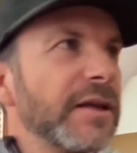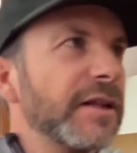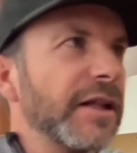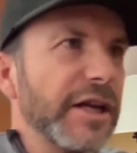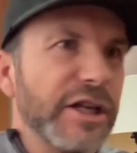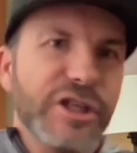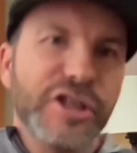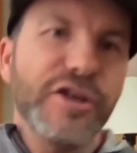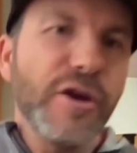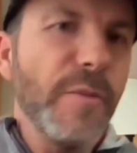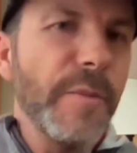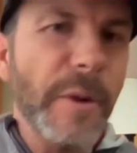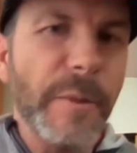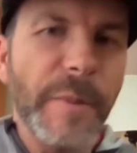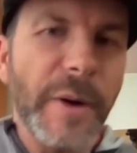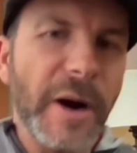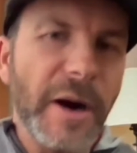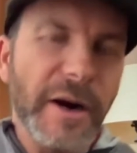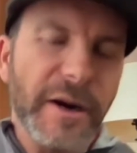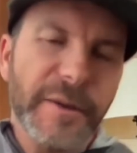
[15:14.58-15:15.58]
like Super
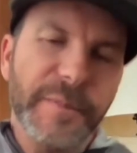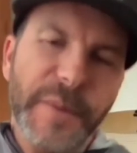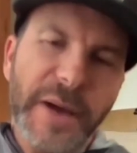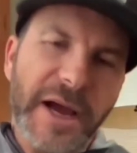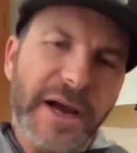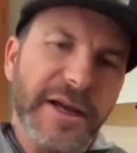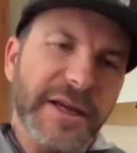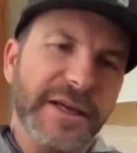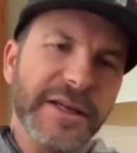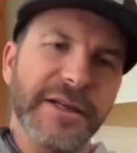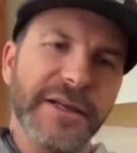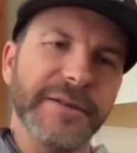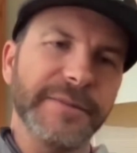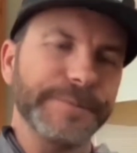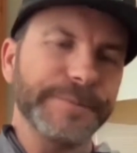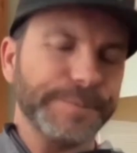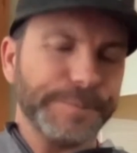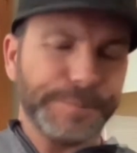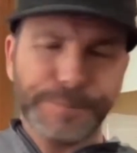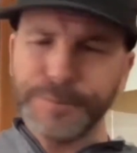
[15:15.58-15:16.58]
Park back
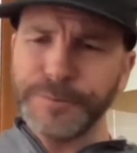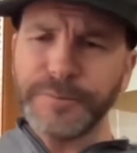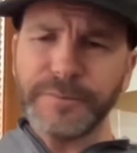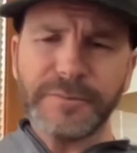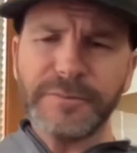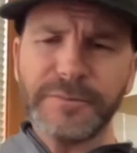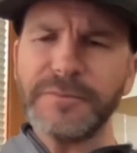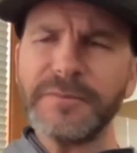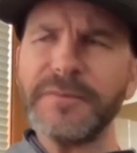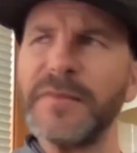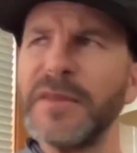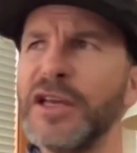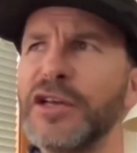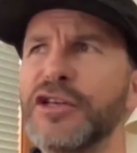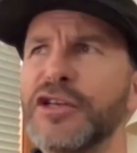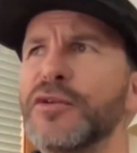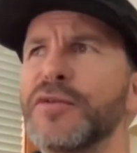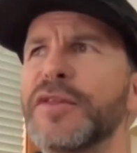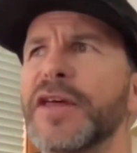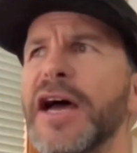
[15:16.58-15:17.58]
in
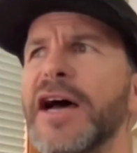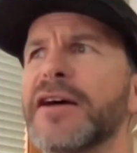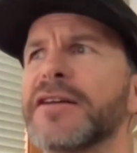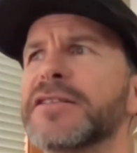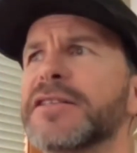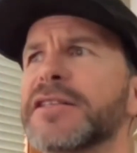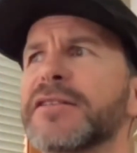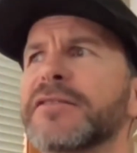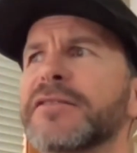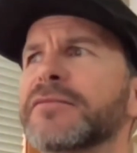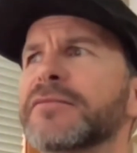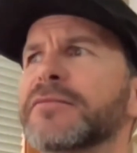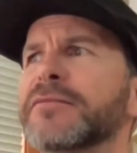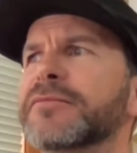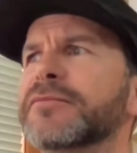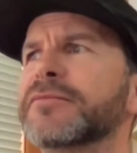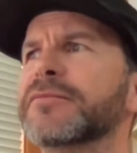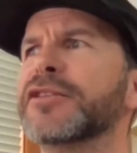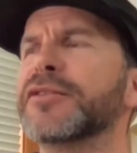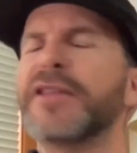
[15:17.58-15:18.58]

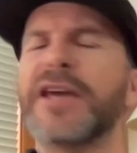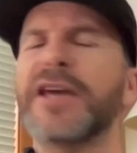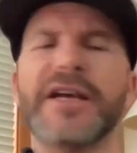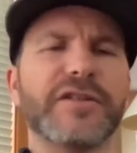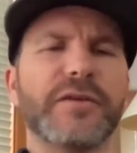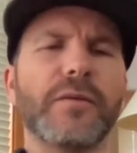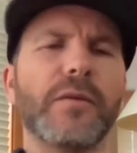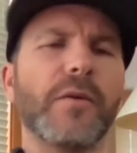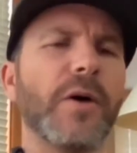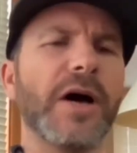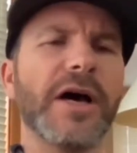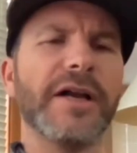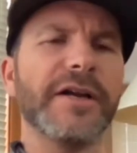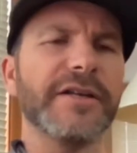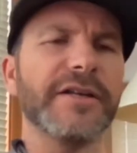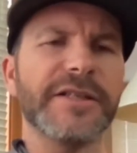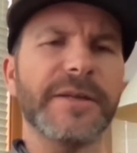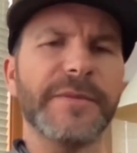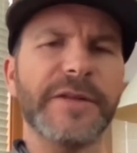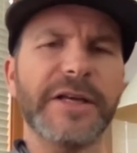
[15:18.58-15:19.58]
2001
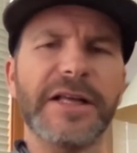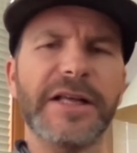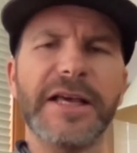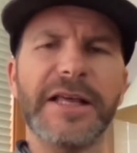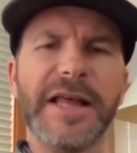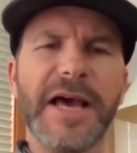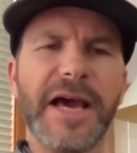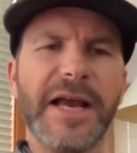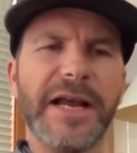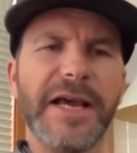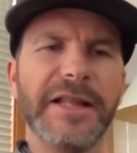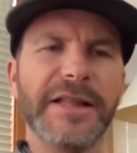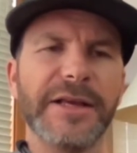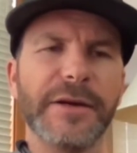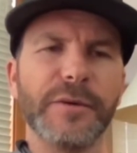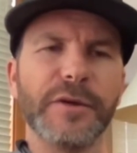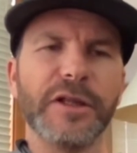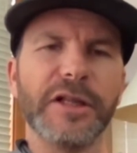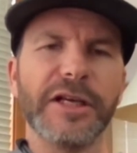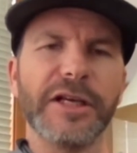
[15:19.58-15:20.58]
or something like that. And
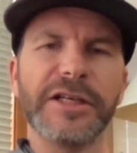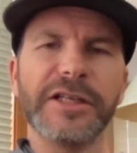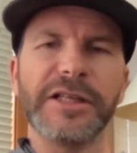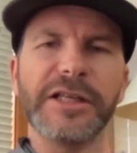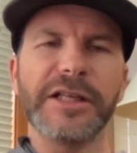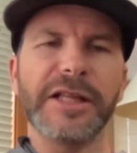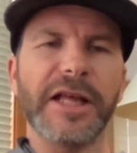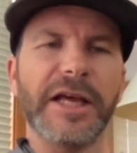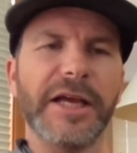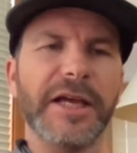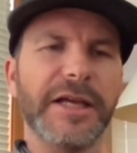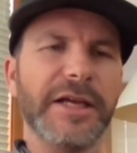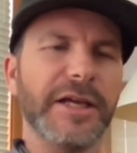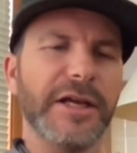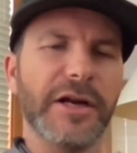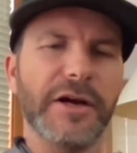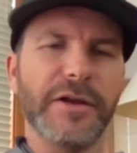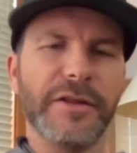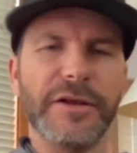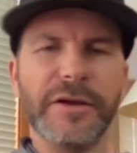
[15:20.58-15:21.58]
there were literally like,
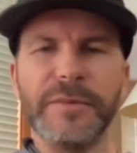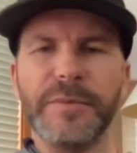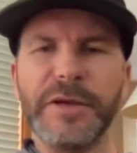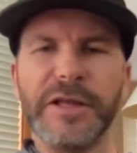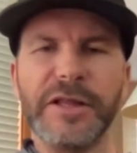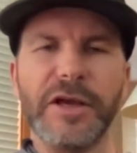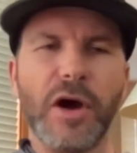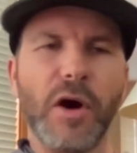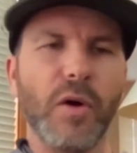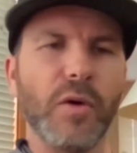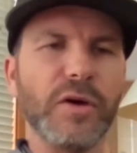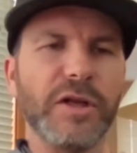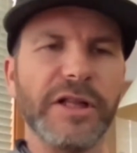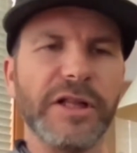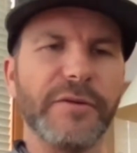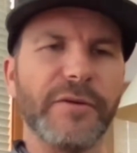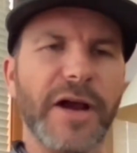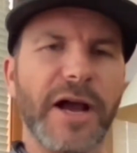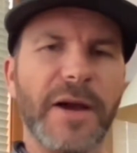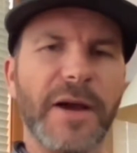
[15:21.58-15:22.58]
you know, there'd be the
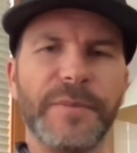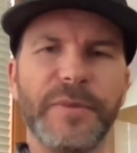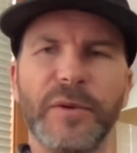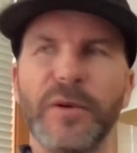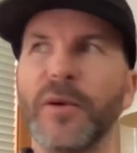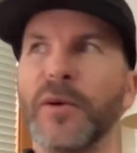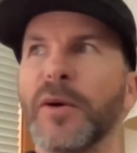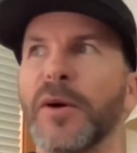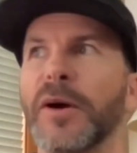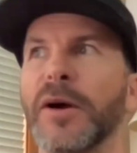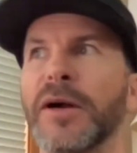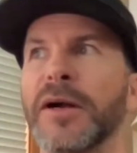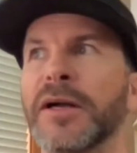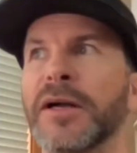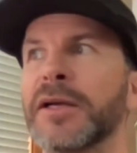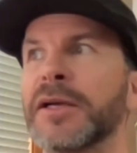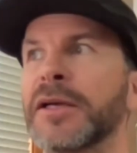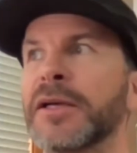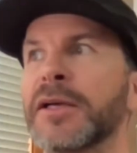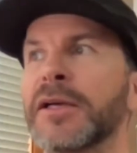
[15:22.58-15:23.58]
Oakley rep or
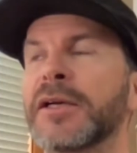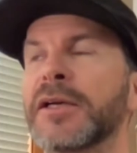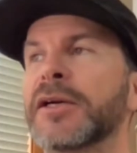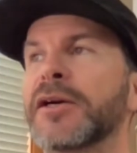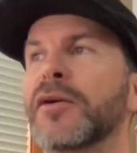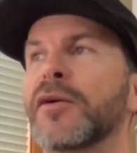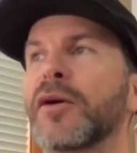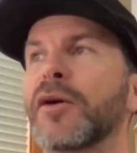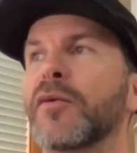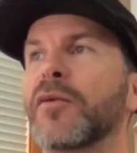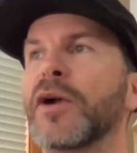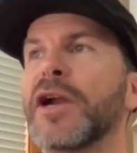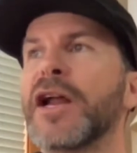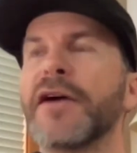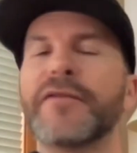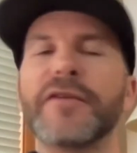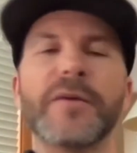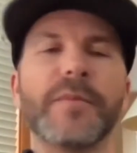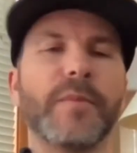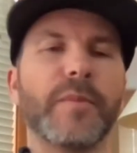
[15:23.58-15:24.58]

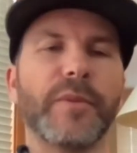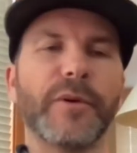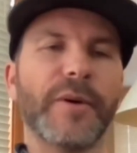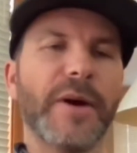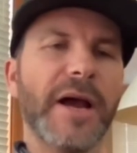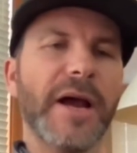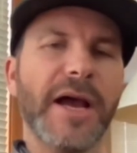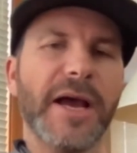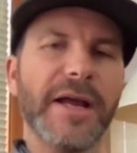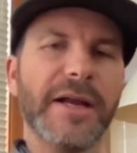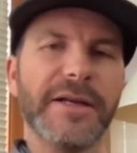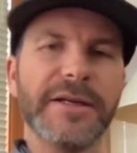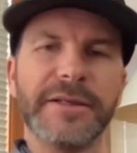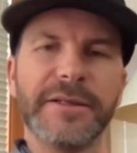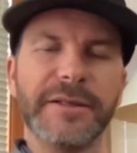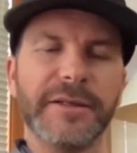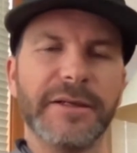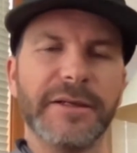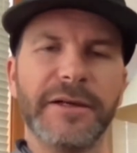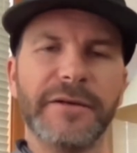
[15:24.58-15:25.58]
whatever brand
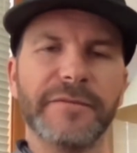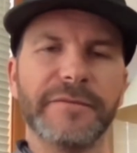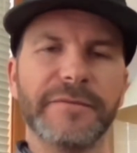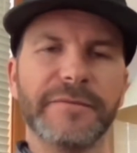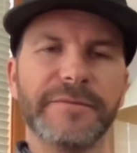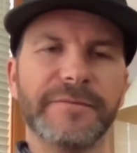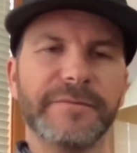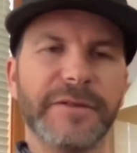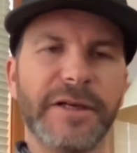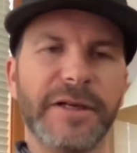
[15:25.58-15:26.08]
of